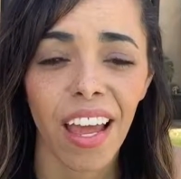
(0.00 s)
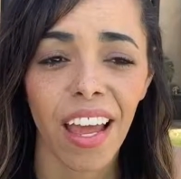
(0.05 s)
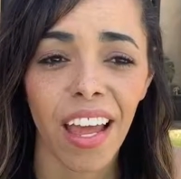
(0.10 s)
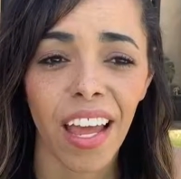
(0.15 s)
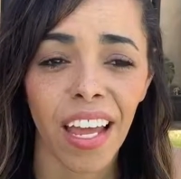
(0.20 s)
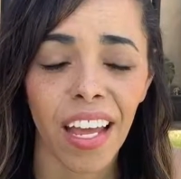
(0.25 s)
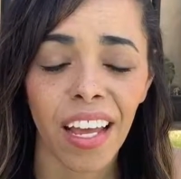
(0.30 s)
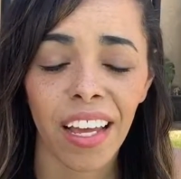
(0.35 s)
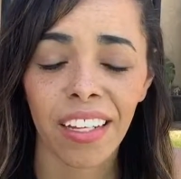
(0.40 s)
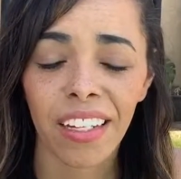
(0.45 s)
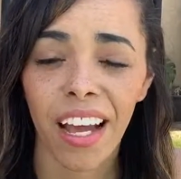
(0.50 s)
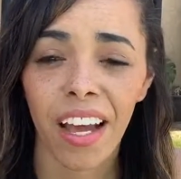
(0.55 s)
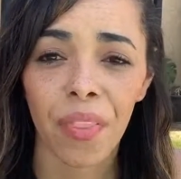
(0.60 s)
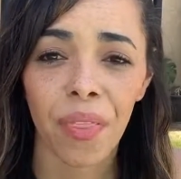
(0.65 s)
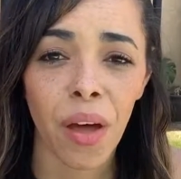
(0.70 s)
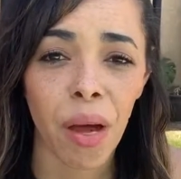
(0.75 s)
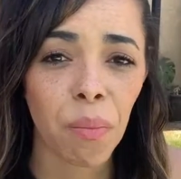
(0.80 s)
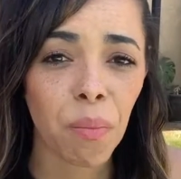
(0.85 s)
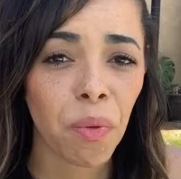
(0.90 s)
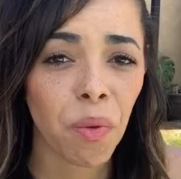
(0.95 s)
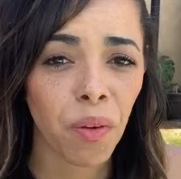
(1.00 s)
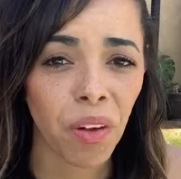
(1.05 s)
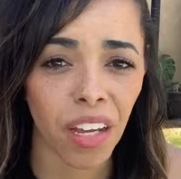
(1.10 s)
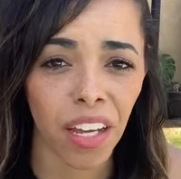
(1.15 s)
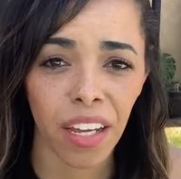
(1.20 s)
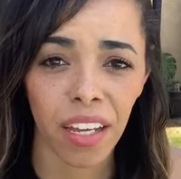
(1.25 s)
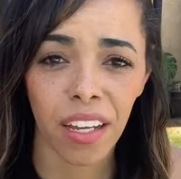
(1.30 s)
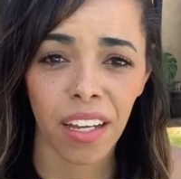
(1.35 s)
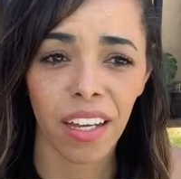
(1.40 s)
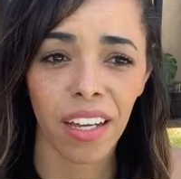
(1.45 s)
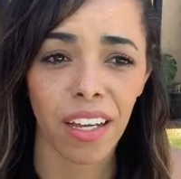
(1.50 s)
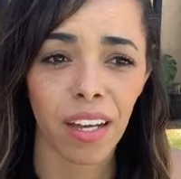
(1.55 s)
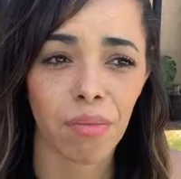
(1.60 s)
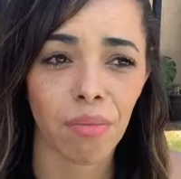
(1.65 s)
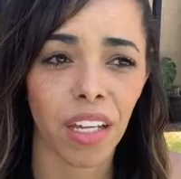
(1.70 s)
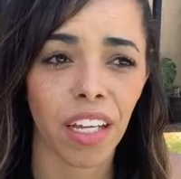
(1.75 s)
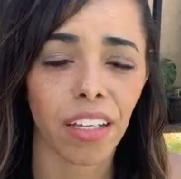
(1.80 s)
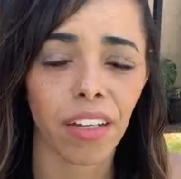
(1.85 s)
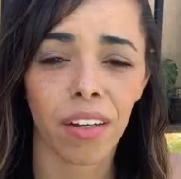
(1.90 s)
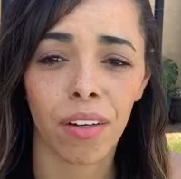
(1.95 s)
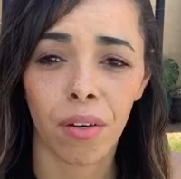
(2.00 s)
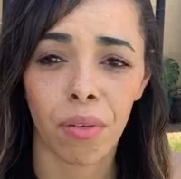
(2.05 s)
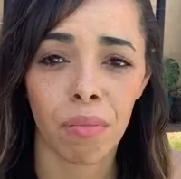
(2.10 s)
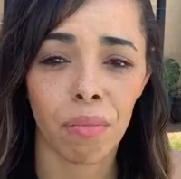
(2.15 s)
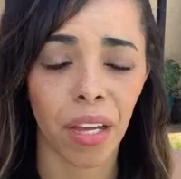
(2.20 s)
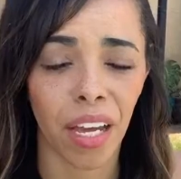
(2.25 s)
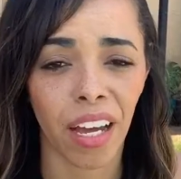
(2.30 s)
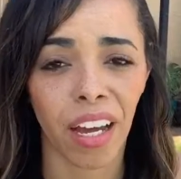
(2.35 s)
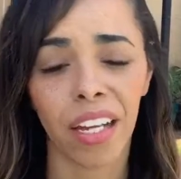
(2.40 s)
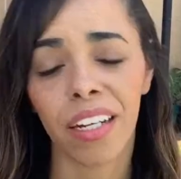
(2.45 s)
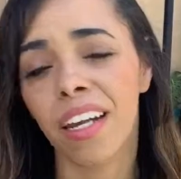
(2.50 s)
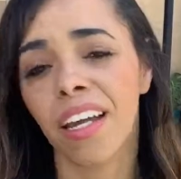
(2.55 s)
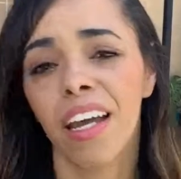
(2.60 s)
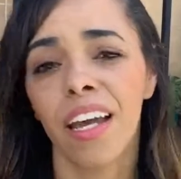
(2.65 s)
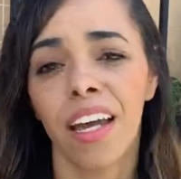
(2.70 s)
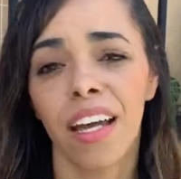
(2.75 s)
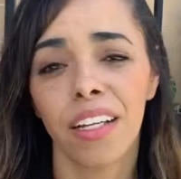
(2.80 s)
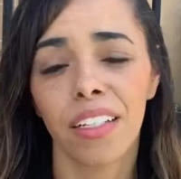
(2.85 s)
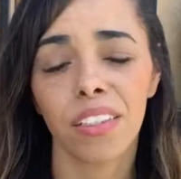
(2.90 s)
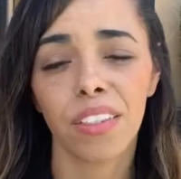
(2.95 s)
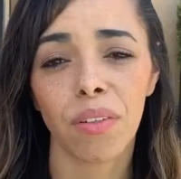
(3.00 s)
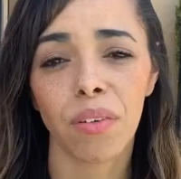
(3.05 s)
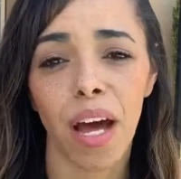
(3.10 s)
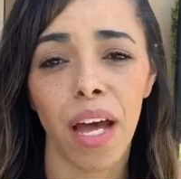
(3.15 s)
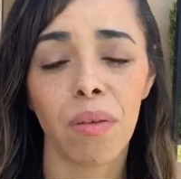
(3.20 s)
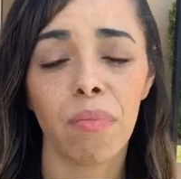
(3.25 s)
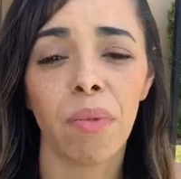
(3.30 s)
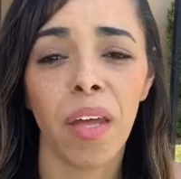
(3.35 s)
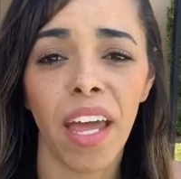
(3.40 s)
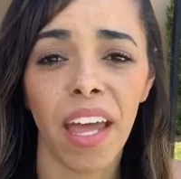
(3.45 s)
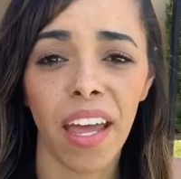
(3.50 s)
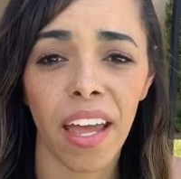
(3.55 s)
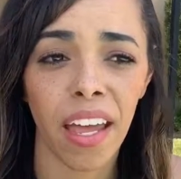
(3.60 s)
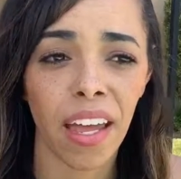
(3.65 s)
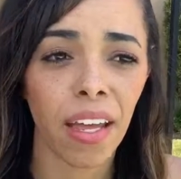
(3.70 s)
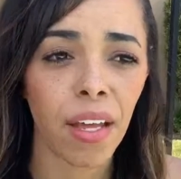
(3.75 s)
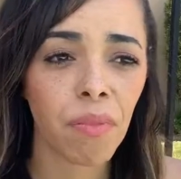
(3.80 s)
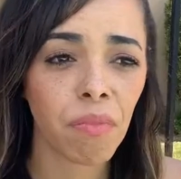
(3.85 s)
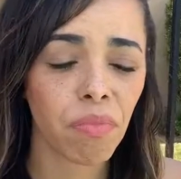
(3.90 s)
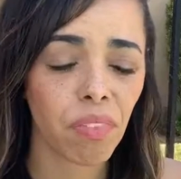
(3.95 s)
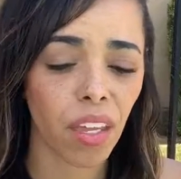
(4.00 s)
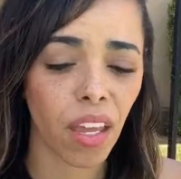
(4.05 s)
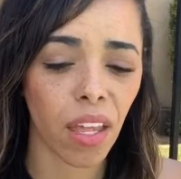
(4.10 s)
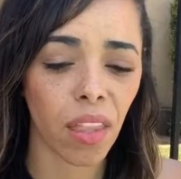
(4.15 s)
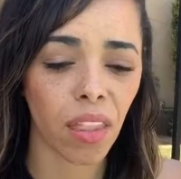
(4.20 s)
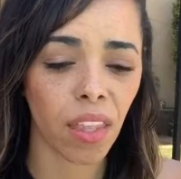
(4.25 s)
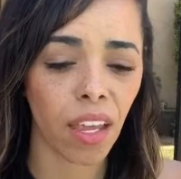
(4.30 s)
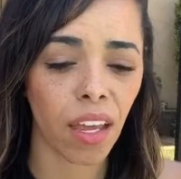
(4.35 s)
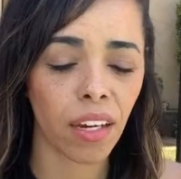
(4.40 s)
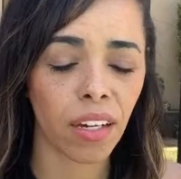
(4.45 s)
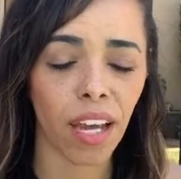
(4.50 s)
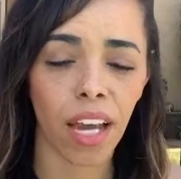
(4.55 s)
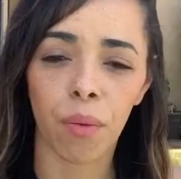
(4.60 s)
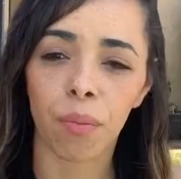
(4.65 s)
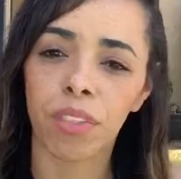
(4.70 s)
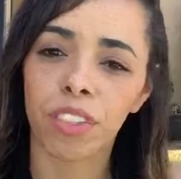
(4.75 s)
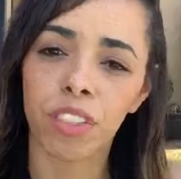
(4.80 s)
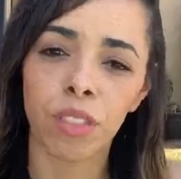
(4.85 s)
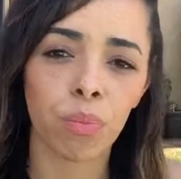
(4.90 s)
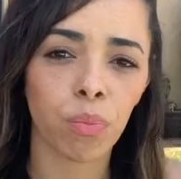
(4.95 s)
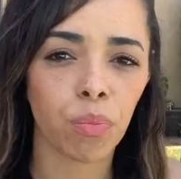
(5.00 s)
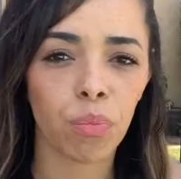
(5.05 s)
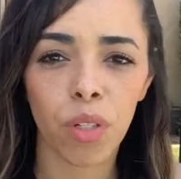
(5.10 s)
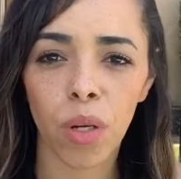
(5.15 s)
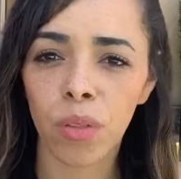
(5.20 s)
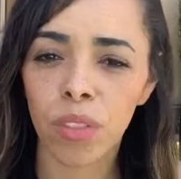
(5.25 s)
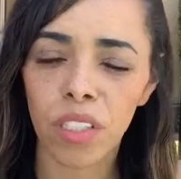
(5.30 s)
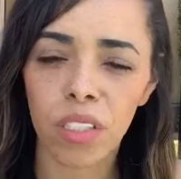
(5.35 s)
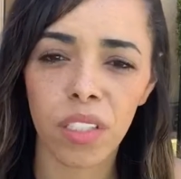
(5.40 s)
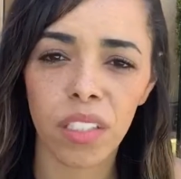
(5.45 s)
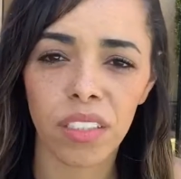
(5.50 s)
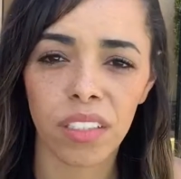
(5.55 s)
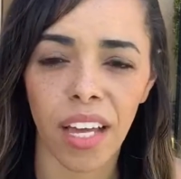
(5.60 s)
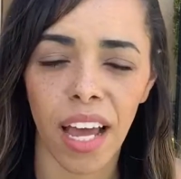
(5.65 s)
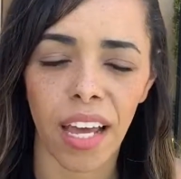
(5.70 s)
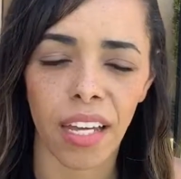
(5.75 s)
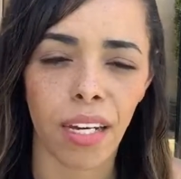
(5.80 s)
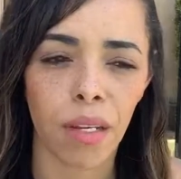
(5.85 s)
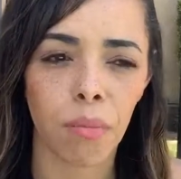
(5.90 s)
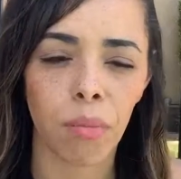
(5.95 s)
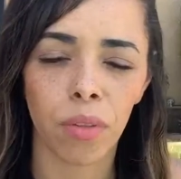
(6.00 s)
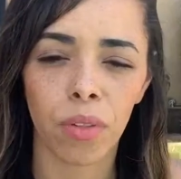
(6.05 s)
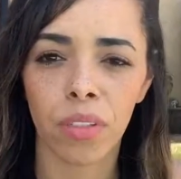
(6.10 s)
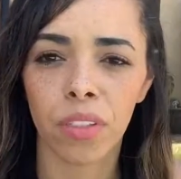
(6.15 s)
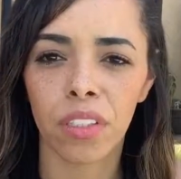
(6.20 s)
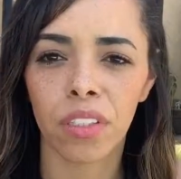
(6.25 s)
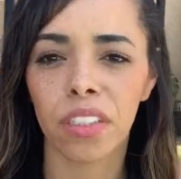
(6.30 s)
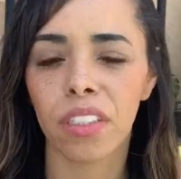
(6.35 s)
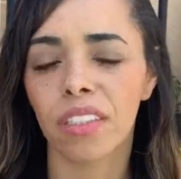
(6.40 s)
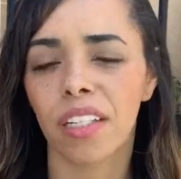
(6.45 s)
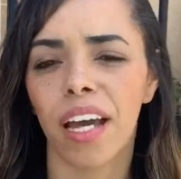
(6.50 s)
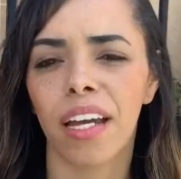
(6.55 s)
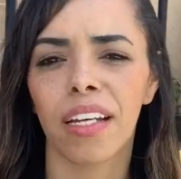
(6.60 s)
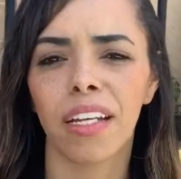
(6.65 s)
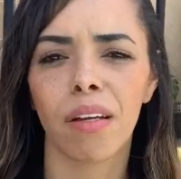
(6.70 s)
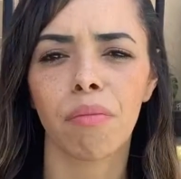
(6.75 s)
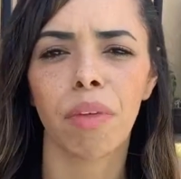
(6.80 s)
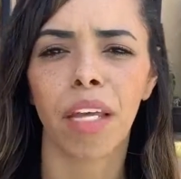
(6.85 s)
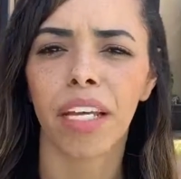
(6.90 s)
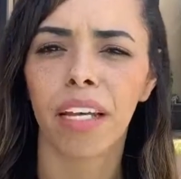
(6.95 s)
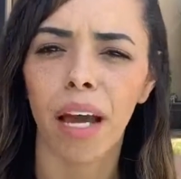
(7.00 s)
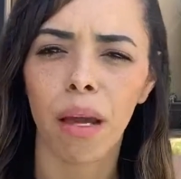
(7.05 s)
And at that point, I'm like, oh man. So I pay and then I would just go to the side. I pull her to the side and I'm like,